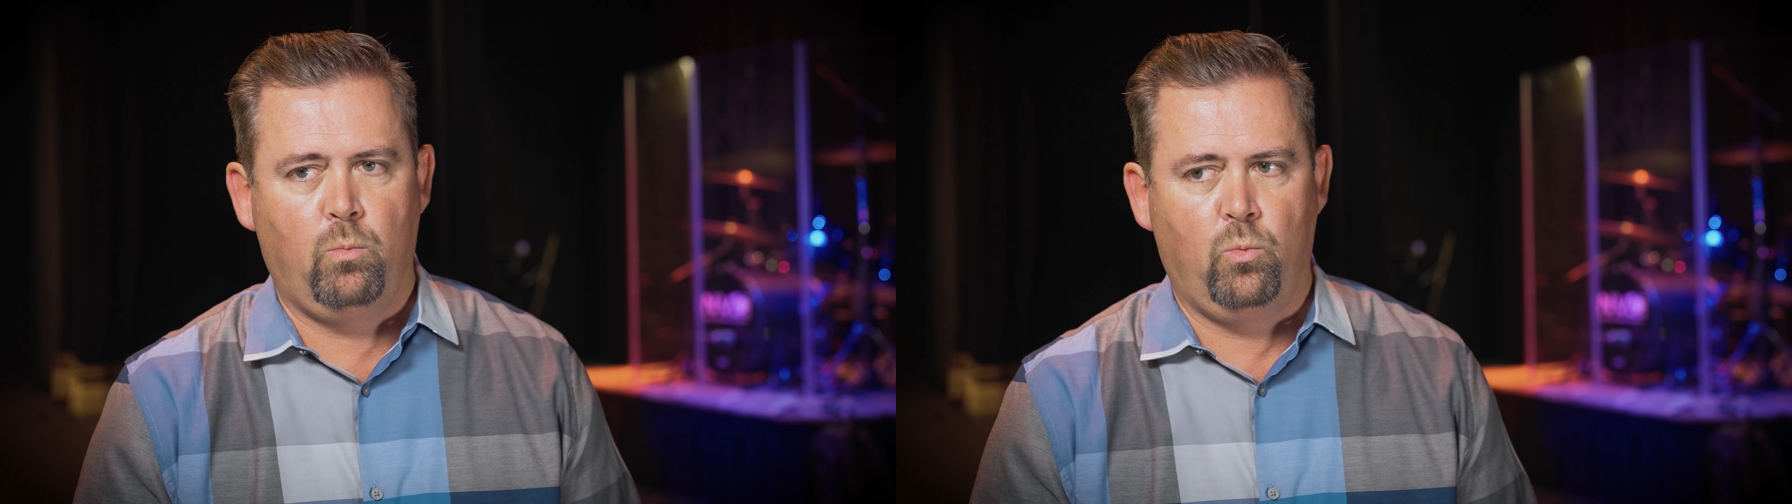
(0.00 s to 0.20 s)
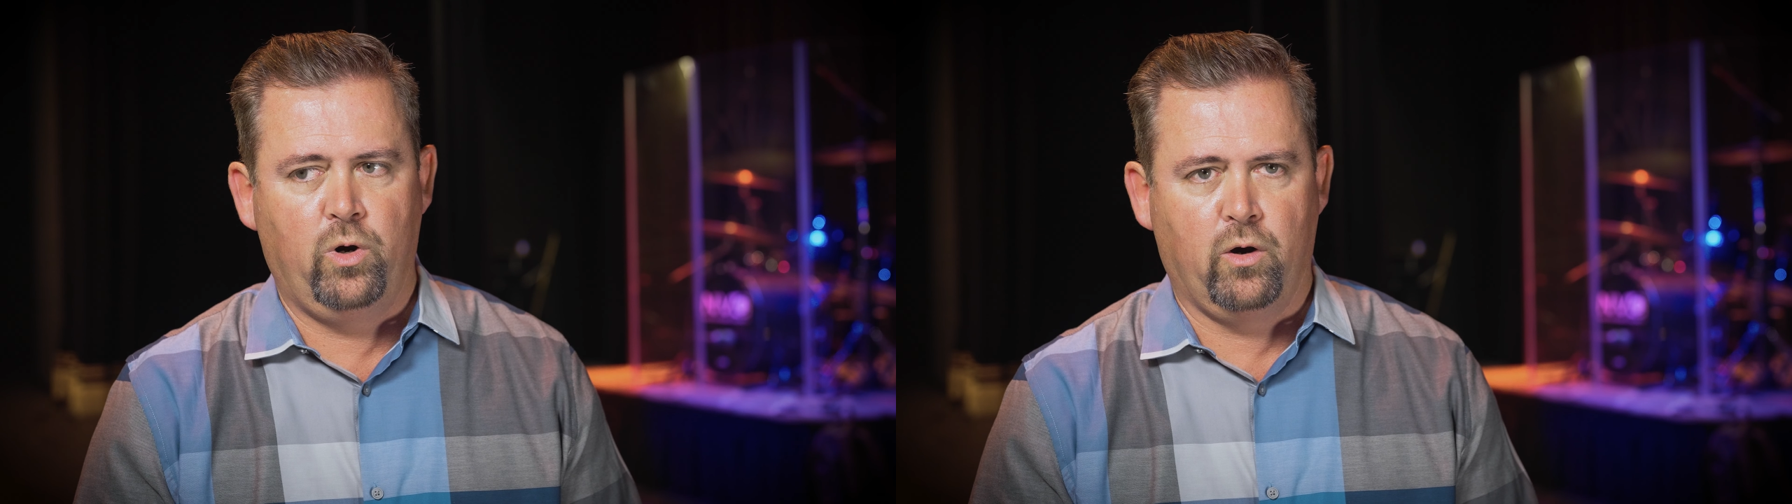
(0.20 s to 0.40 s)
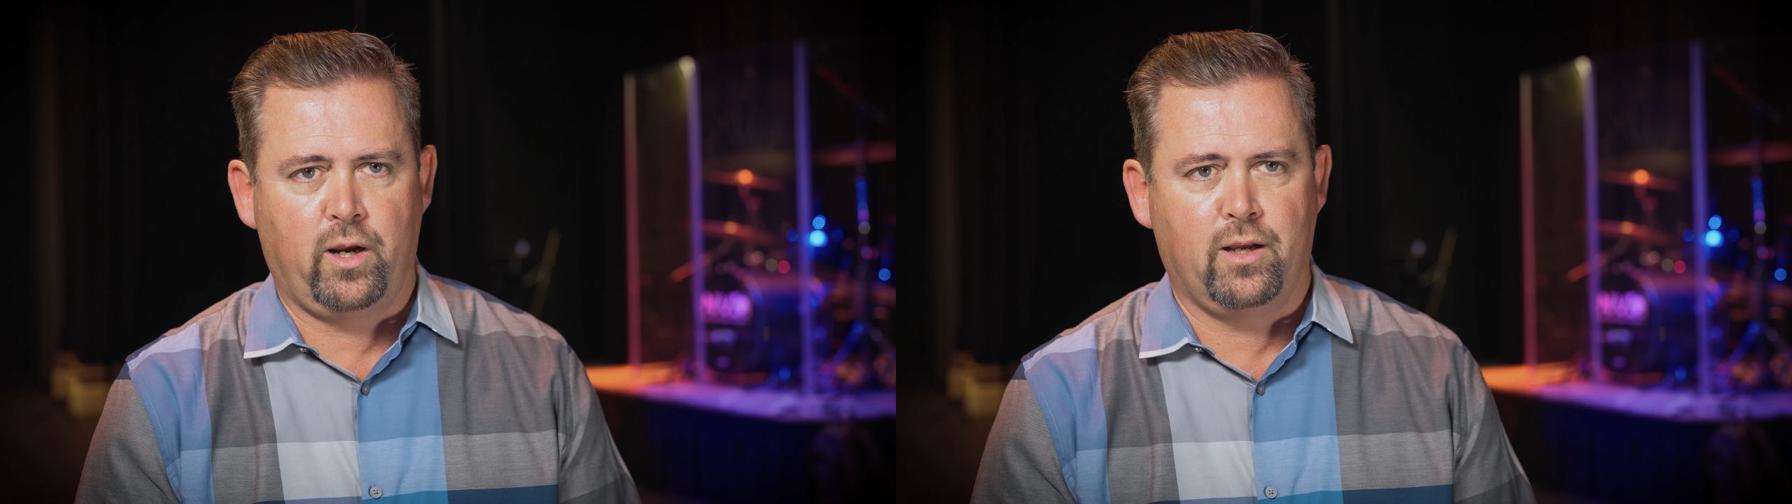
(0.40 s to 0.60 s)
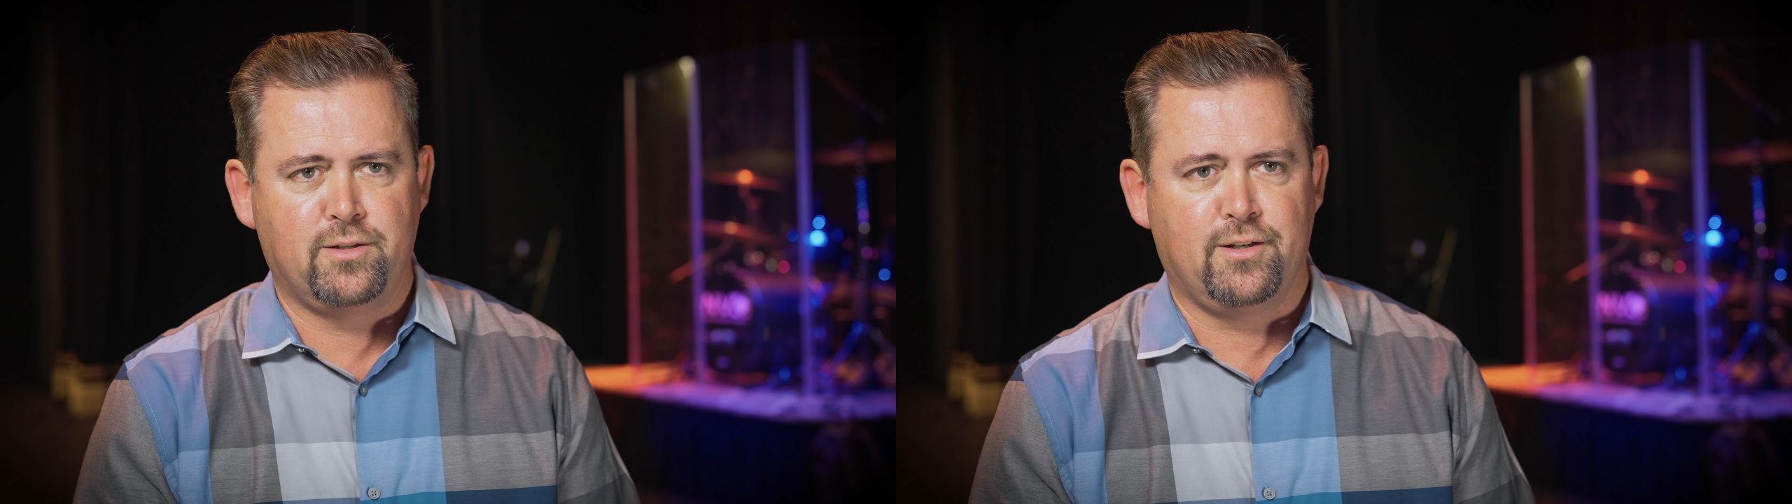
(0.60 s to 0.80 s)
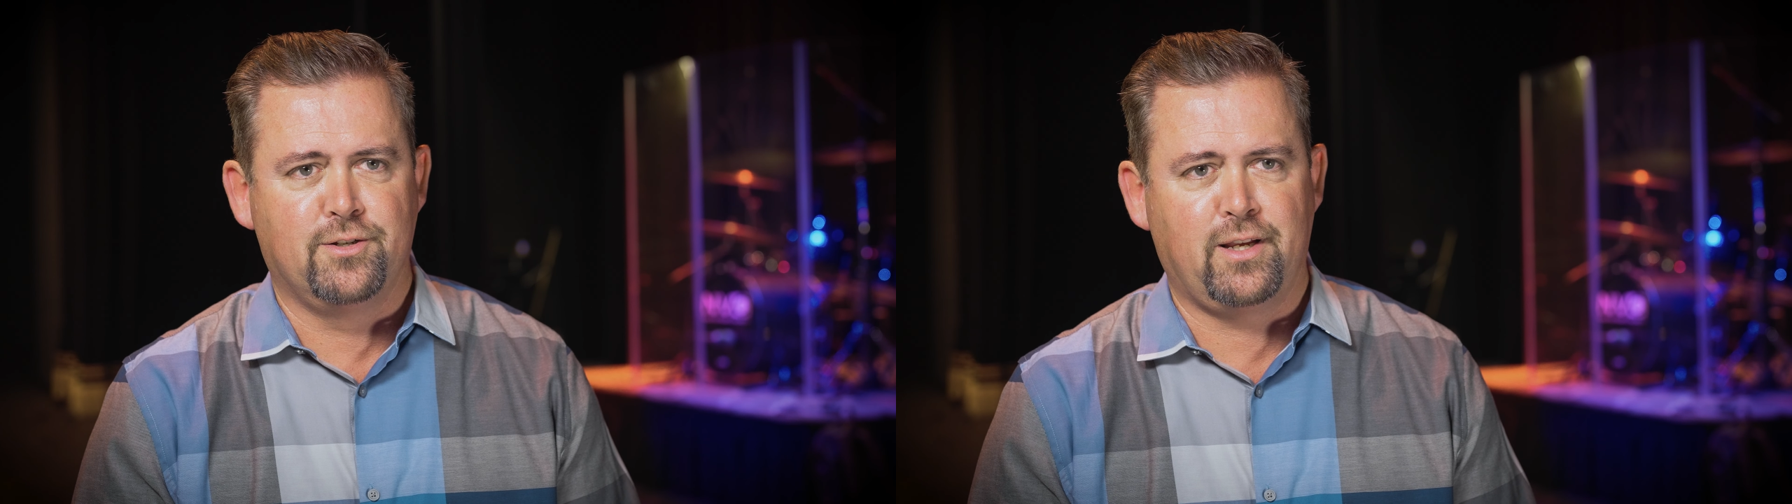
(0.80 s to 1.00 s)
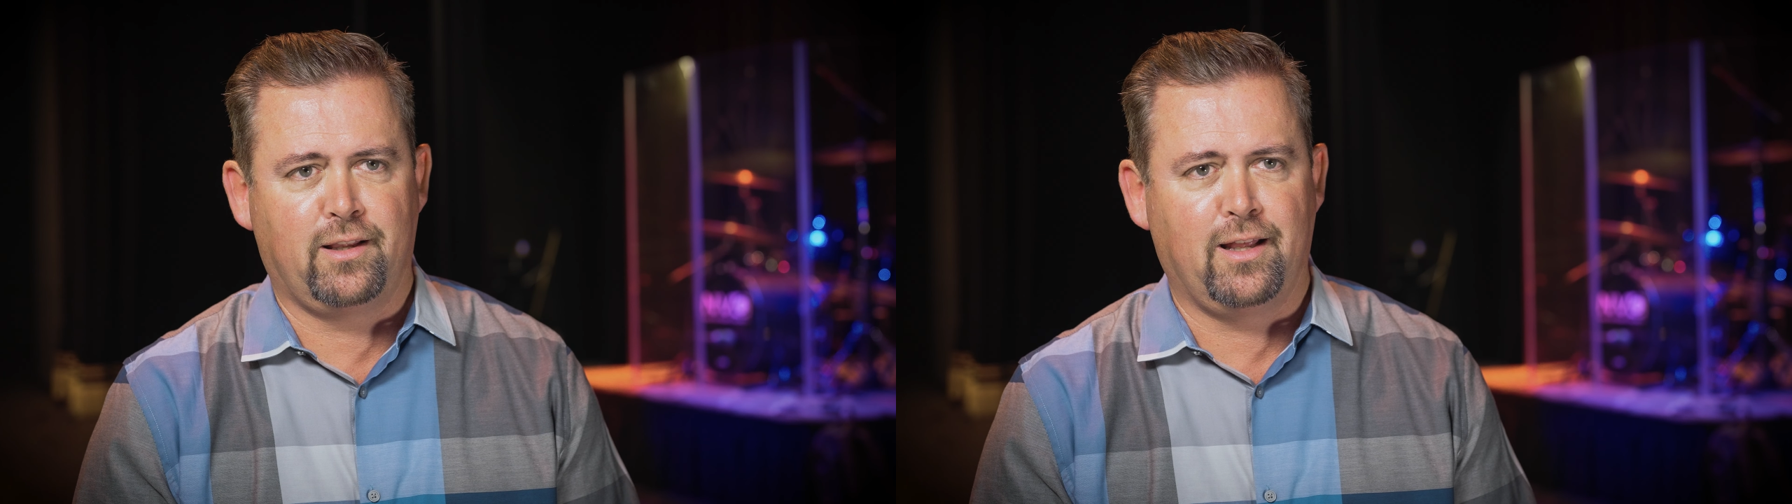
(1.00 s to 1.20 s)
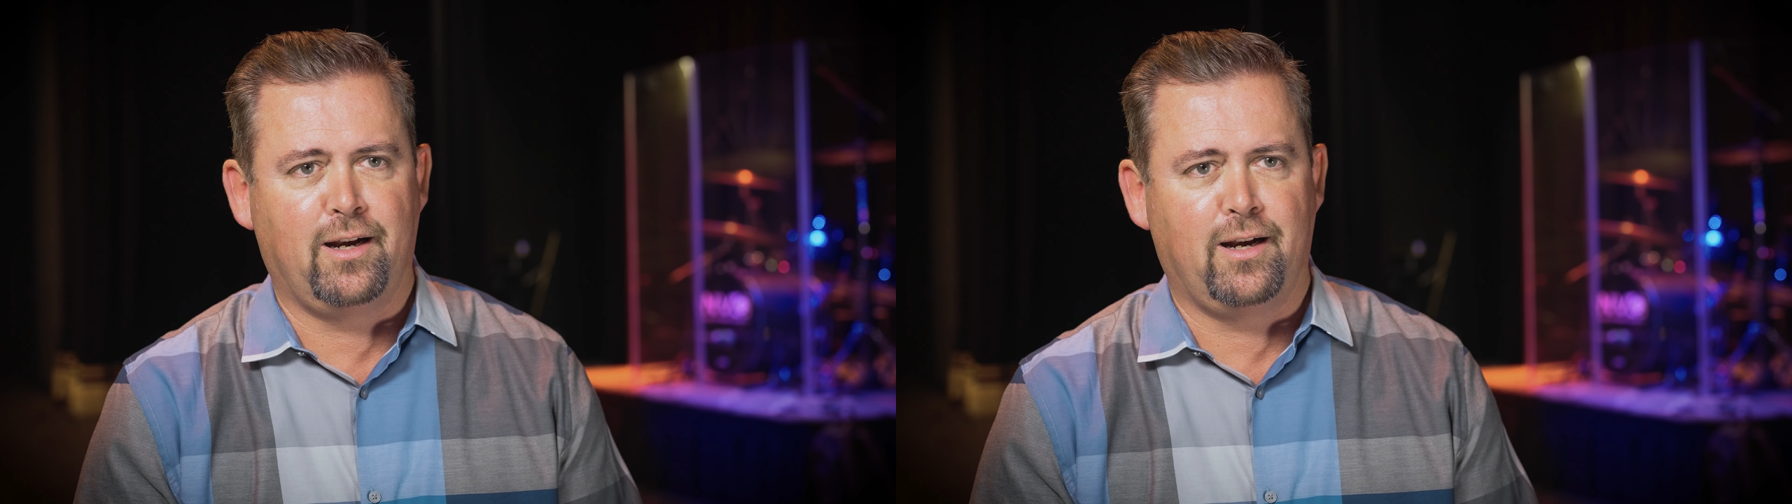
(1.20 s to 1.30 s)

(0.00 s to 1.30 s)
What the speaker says: really insisting that